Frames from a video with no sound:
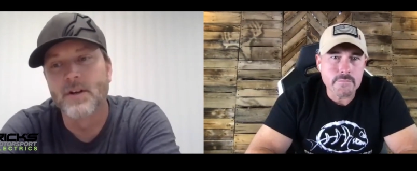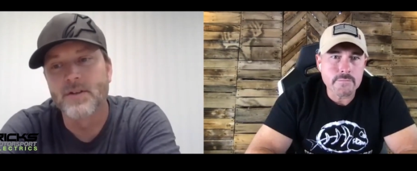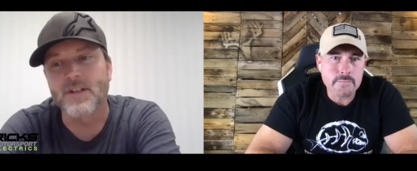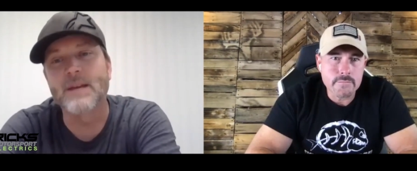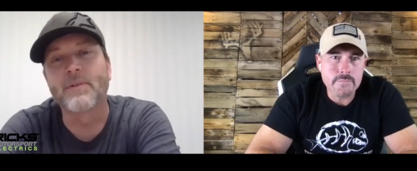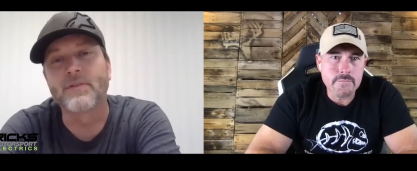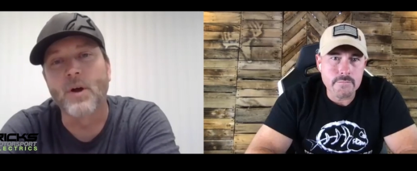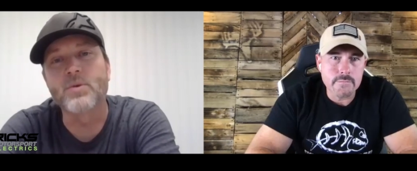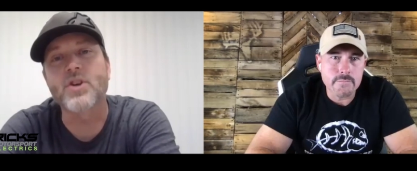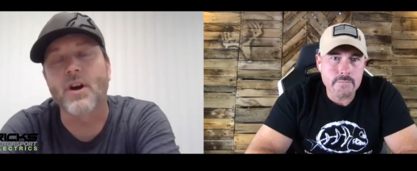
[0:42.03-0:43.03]
Speaker 1: to keep a
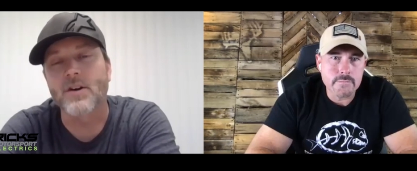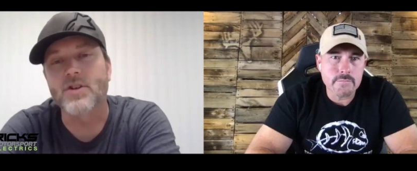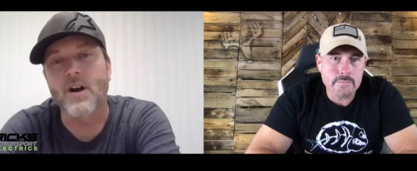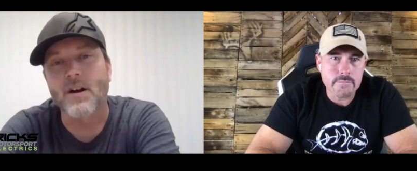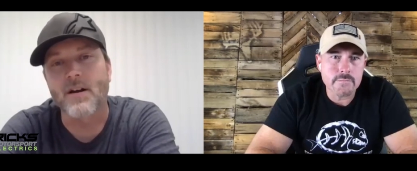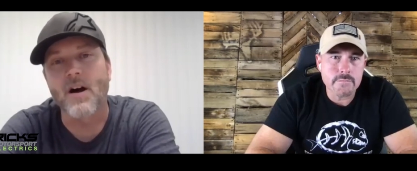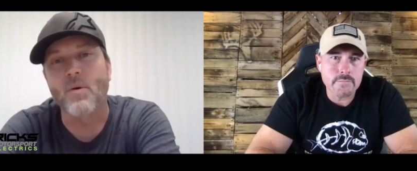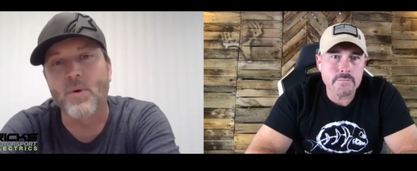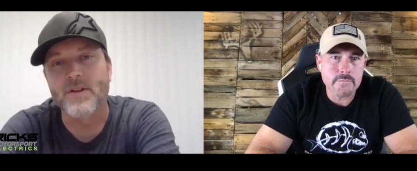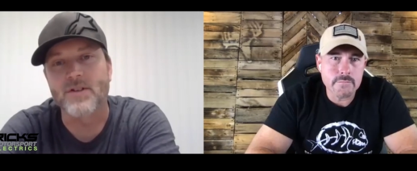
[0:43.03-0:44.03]
float charge on it all
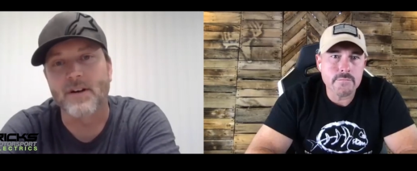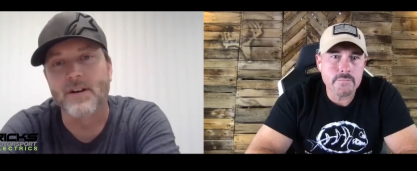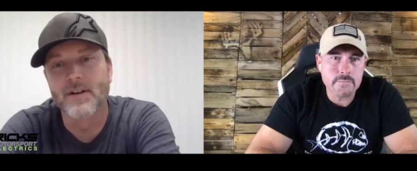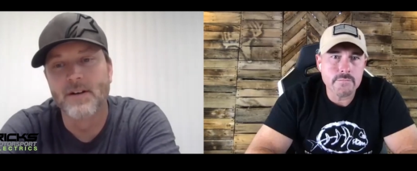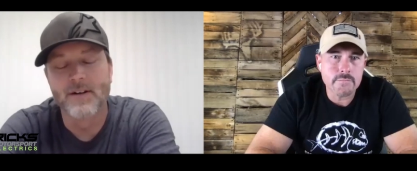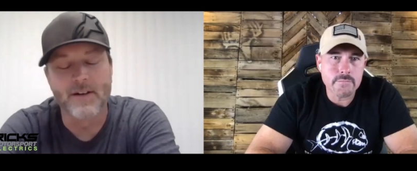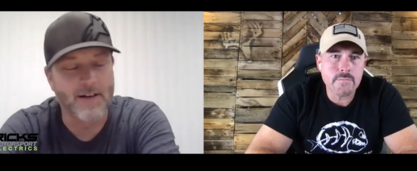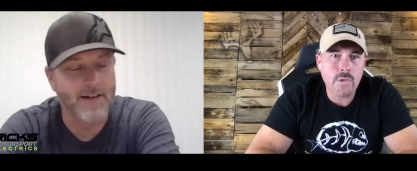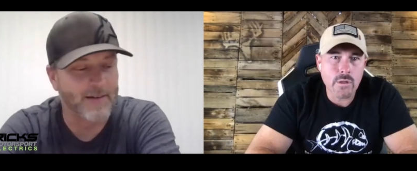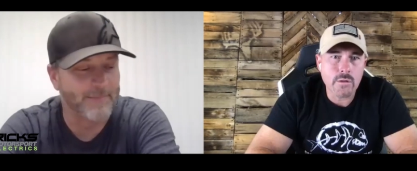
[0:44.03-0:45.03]
winter.
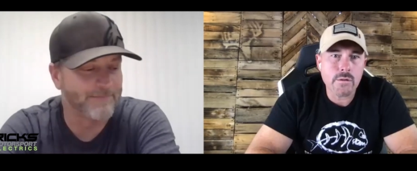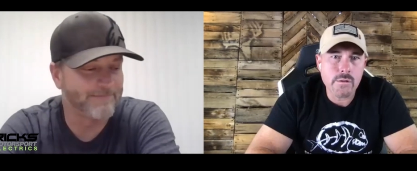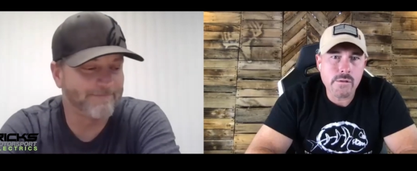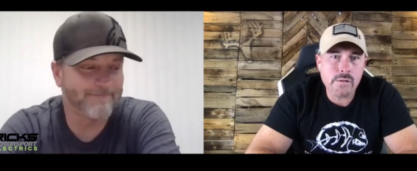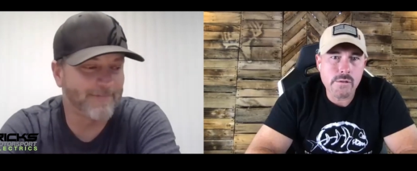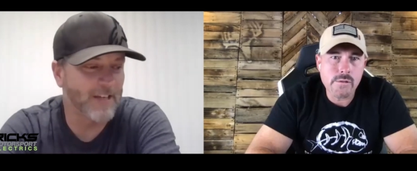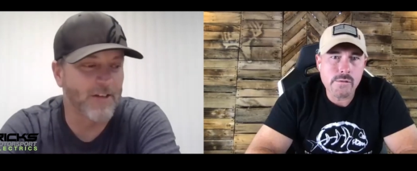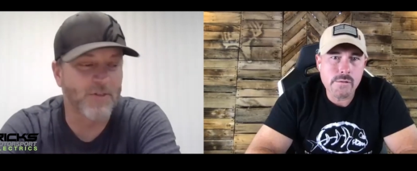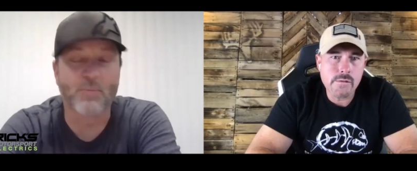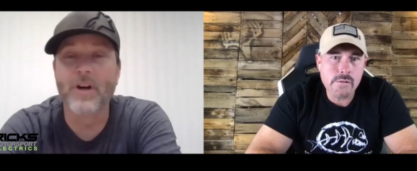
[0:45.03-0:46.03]
Um,
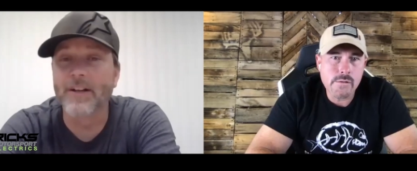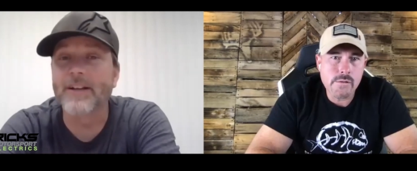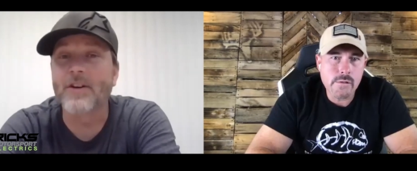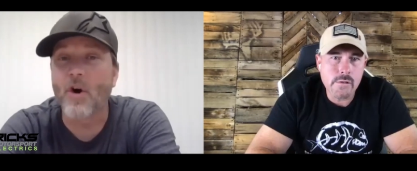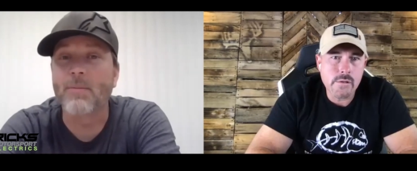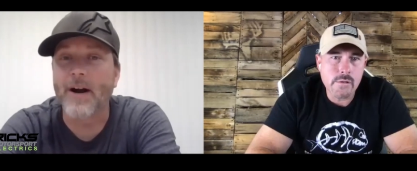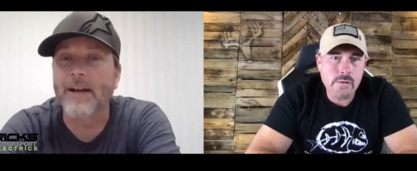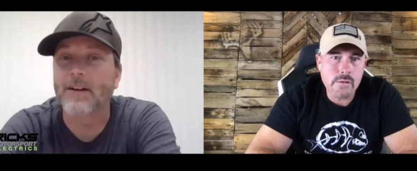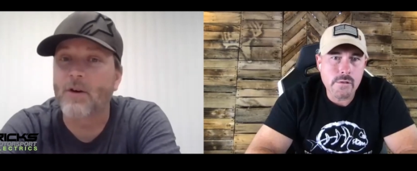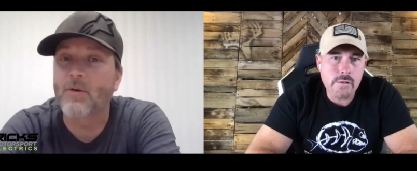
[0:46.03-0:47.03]
it's really a no
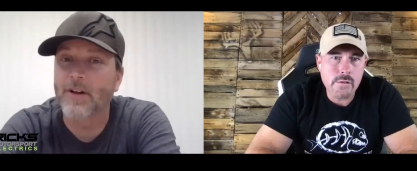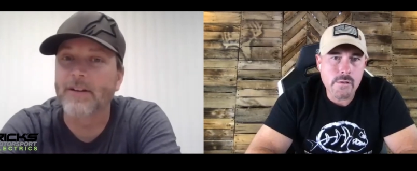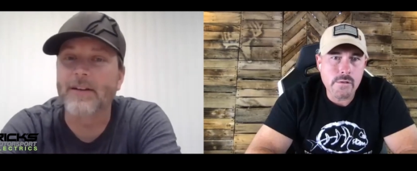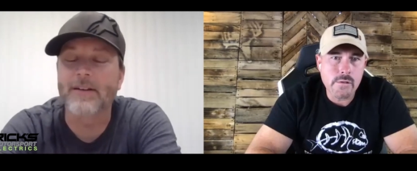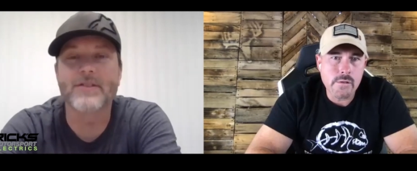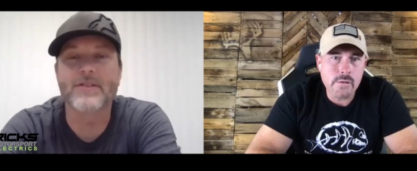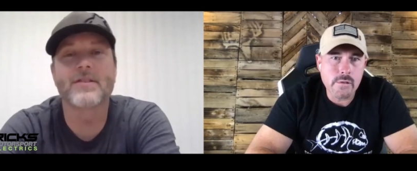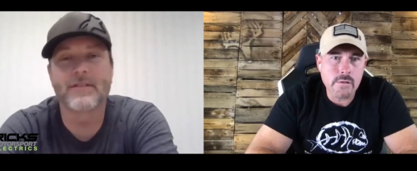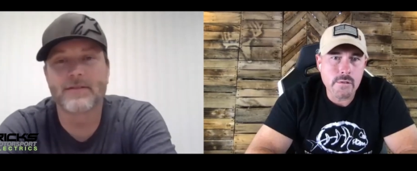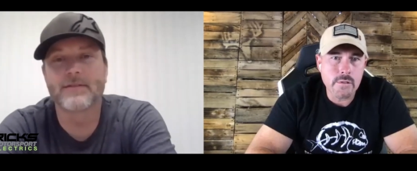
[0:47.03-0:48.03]
brainer. It really is.
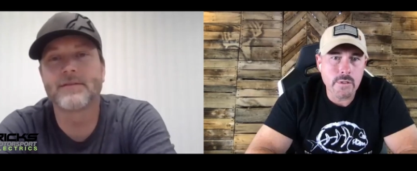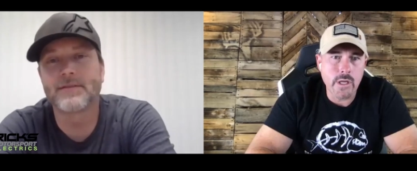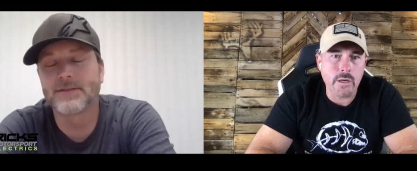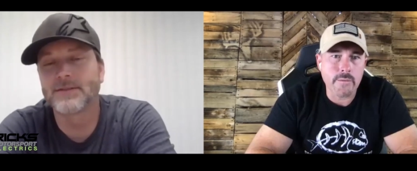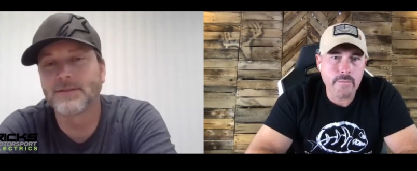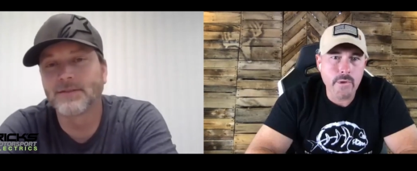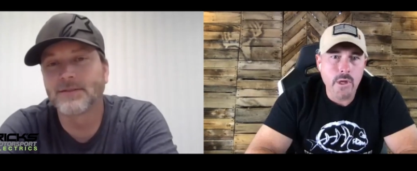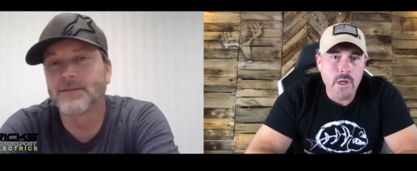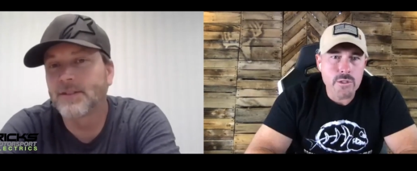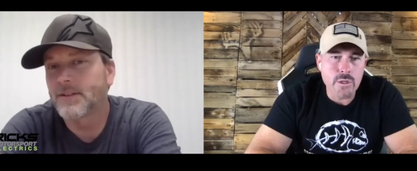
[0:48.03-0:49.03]
Speaker 2: Yeah.
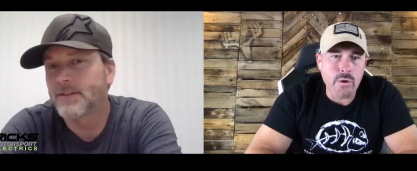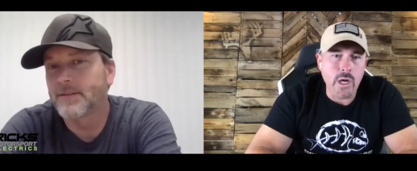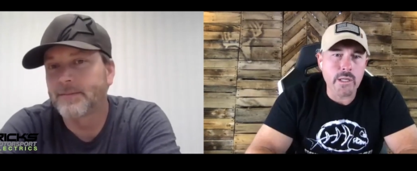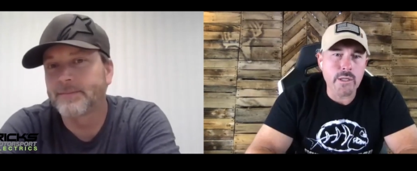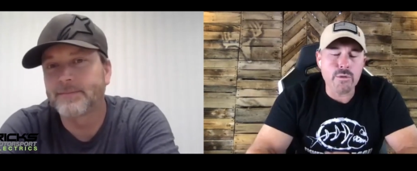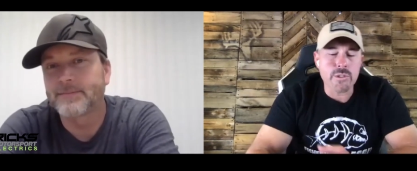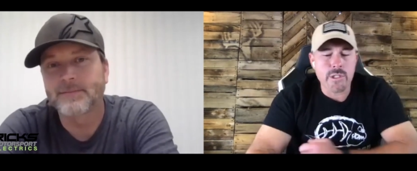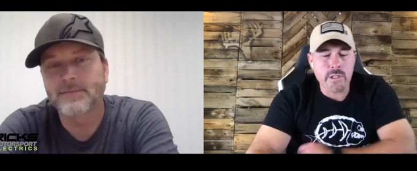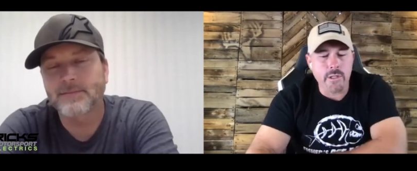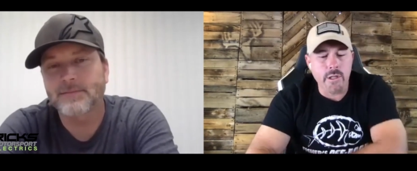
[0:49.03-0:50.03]
So I noticed
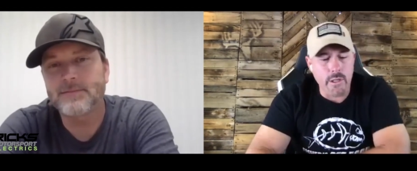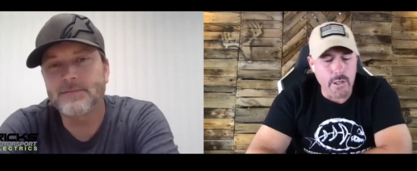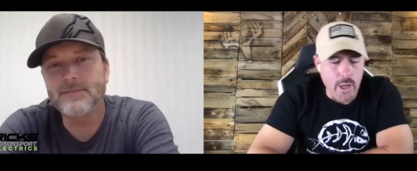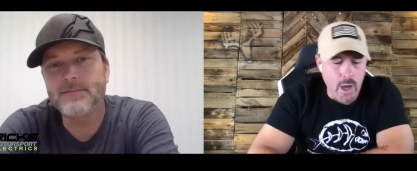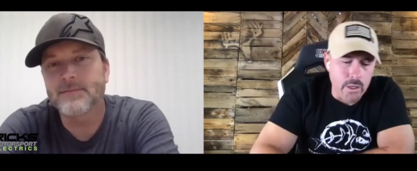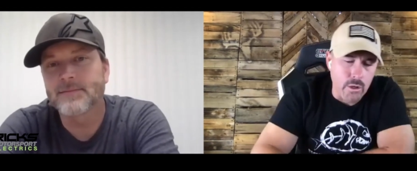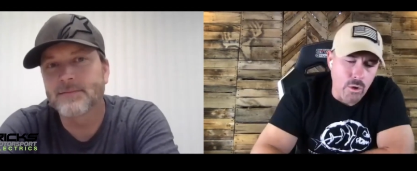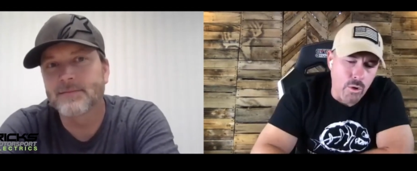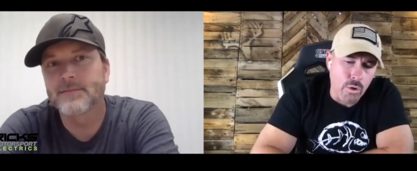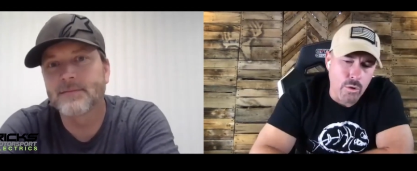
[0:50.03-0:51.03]
that not
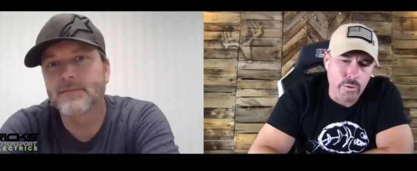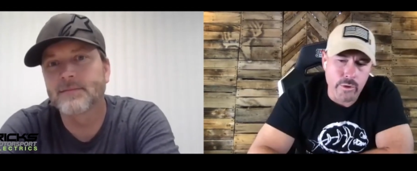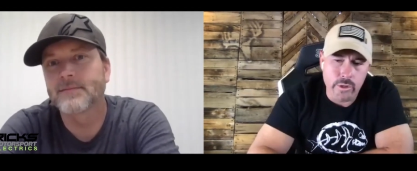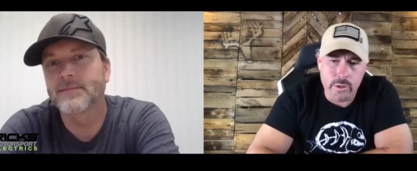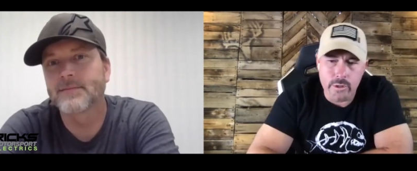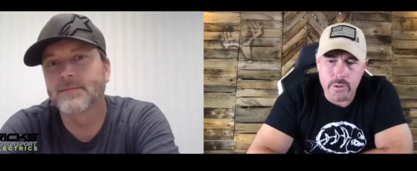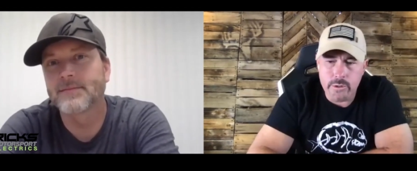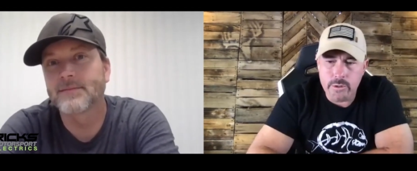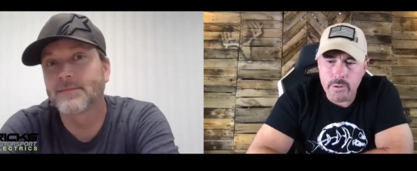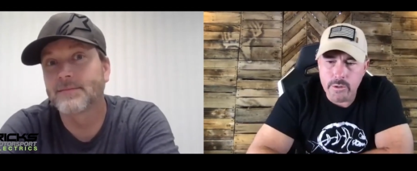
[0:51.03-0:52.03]
all the
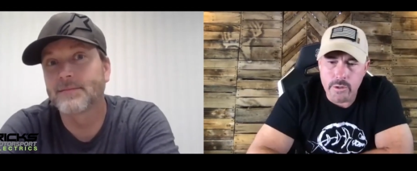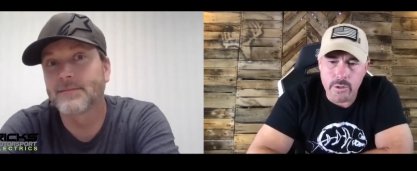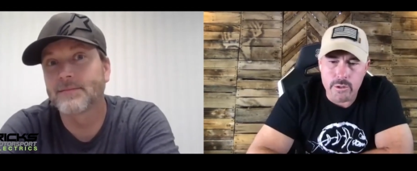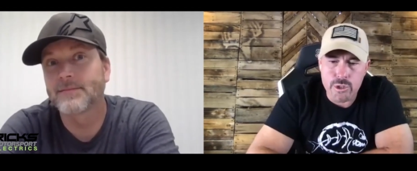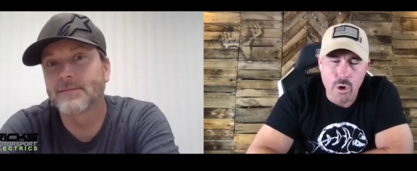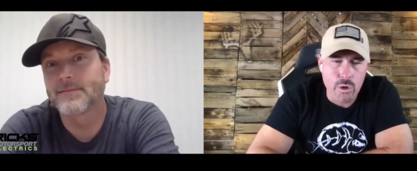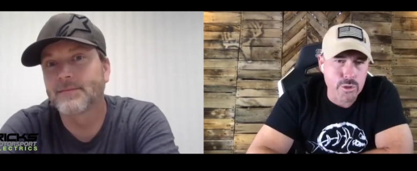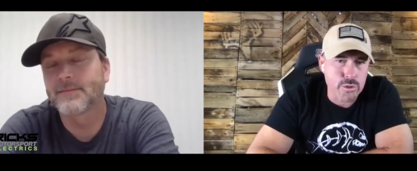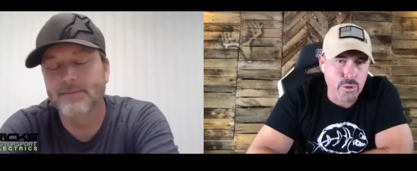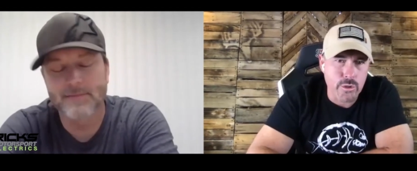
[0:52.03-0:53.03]
the
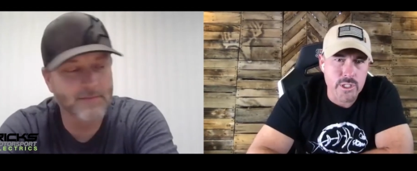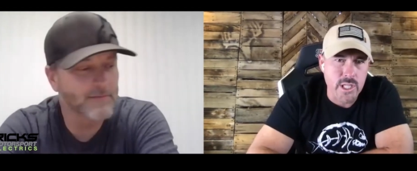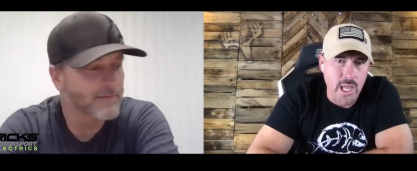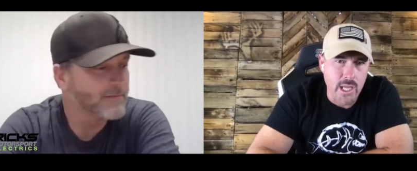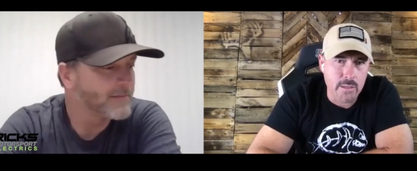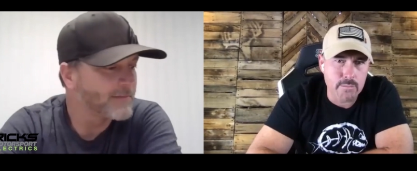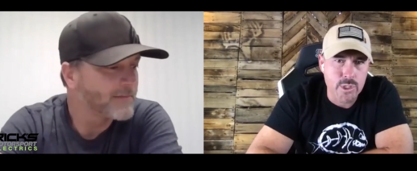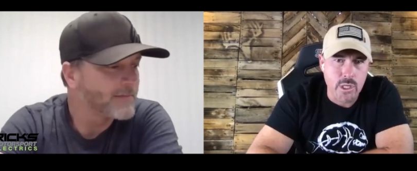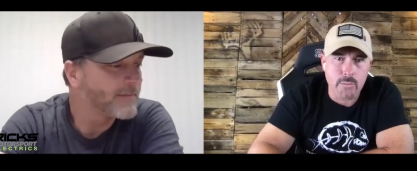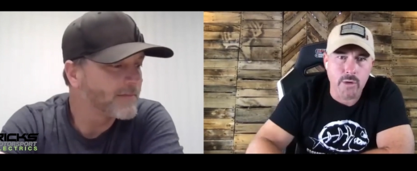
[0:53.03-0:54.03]
chargers are the same. Some